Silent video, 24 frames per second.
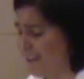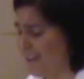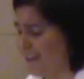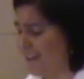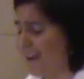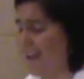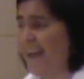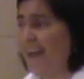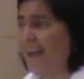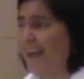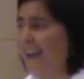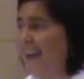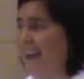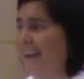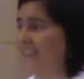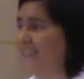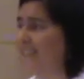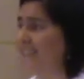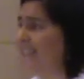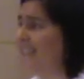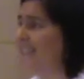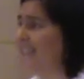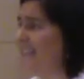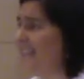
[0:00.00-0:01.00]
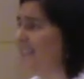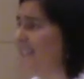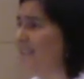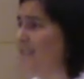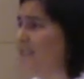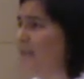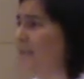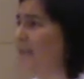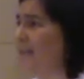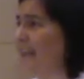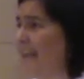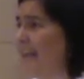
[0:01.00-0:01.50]
her had
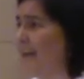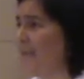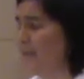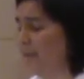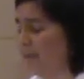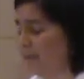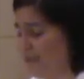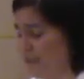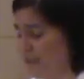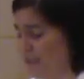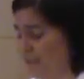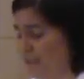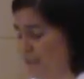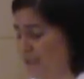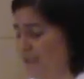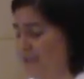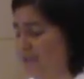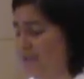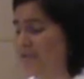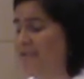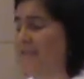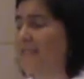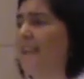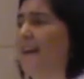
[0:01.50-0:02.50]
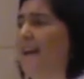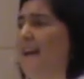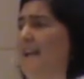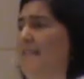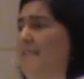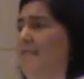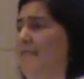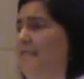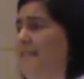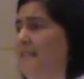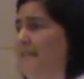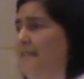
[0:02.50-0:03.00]
ceased to be able to produce
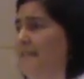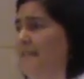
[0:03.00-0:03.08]
life.